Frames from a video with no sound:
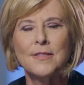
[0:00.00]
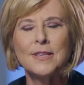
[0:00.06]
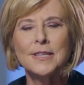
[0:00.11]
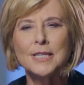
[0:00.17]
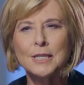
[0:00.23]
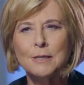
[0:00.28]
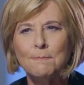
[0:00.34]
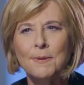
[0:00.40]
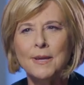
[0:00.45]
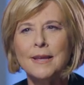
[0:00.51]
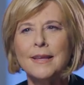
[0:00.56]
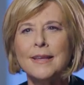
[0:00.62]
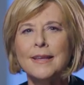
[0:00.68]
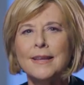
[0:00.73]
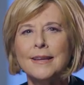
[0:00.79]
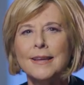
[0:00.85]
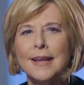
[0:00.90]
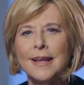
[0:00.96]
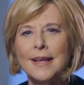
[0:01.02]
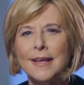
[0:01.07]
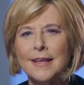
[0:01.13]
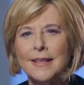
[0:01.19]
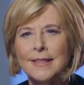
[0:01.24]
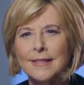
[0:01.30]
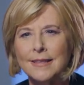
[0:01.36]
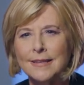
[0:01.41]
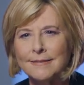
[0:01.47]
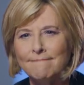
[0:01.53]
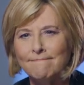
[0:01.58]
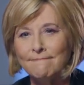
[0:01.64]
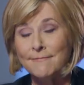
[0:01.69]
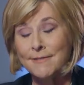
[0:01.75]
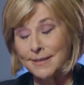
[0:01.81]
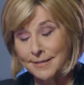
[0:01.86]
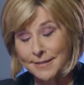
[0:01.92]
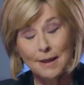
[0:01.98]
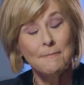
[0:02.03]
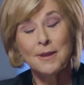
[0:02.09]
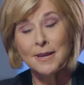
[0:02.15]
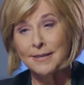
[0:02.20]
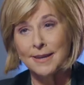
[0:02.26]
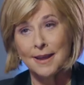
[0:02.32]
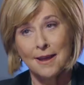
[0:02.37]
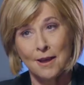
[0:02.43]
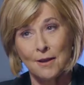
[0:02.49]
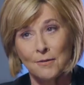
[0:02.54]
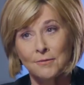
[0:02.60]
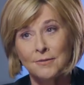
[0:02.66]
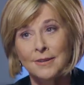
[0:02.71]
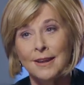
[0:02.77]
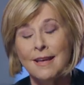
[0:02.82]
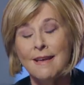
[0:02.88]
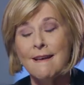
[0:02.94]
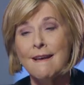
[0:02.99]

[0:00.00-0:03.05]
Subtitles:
The speed, the dumbing down.